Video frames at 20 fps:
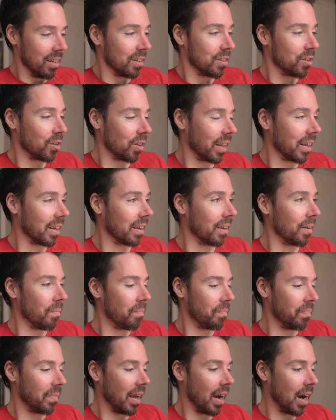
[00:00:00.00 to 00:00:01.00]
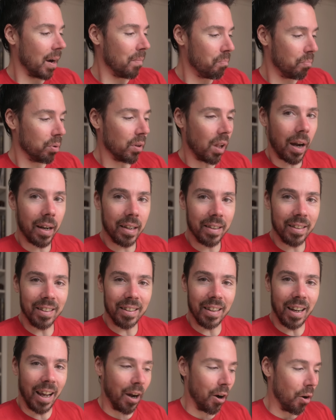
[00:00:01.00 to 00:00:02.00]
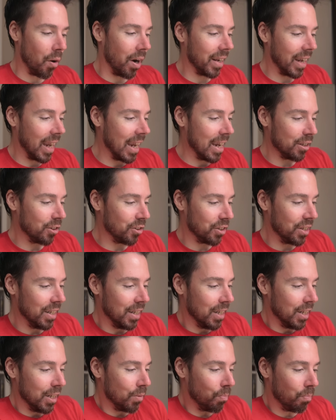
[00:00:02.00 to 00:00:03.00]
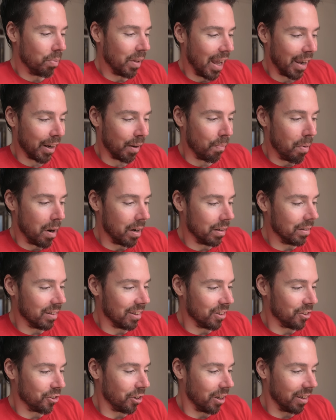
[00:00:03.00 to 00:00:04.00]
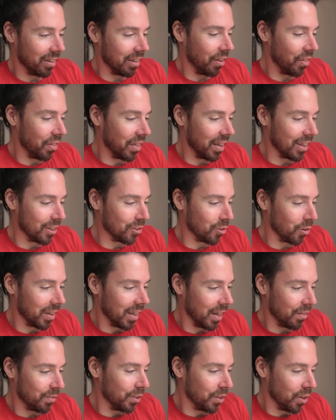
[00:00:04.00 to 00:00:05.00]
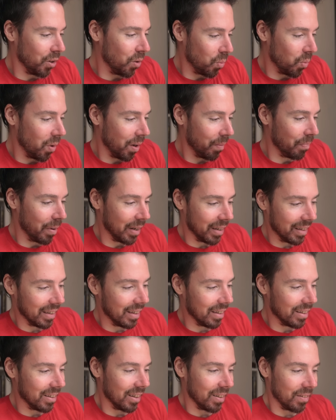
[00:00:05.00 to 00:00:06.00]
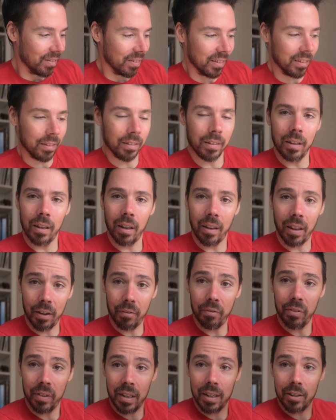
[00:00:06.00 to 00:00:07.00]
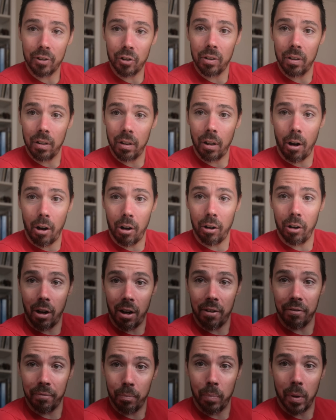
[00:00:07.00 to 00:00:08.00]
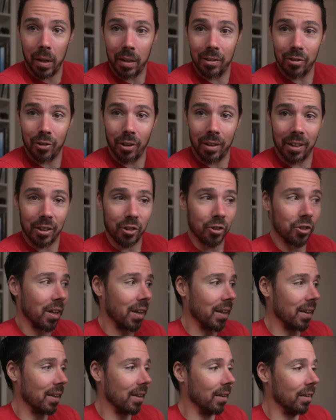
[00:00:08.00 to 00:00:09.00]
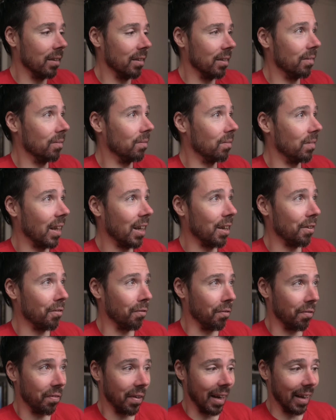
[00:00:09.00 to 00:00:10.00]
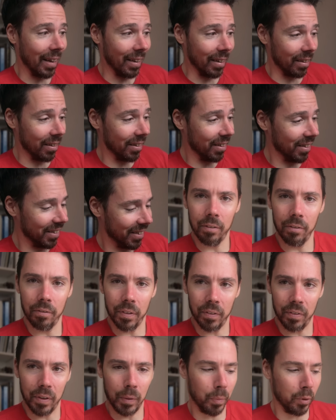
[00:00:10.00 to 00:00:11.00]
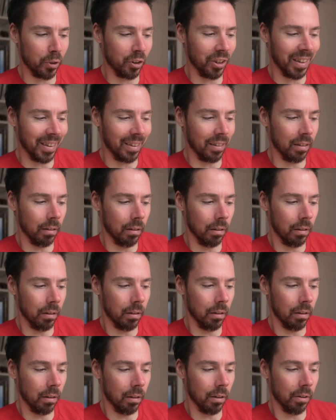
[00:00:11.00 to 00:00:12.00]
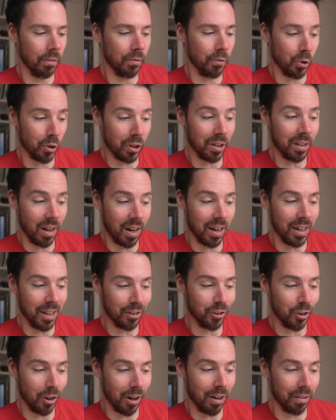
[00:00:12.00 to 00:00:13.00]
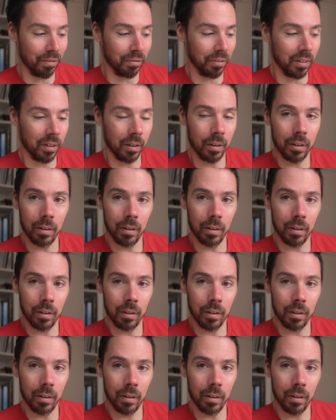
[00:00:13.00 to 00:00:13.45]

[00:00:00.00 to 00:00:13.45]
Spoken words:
So like, I'm blinded now. I can't see these black buttons on the thing, so I never know what button is. Thankfully, it's the on-off buttons on the side. That fan. 50%. 49, it's off.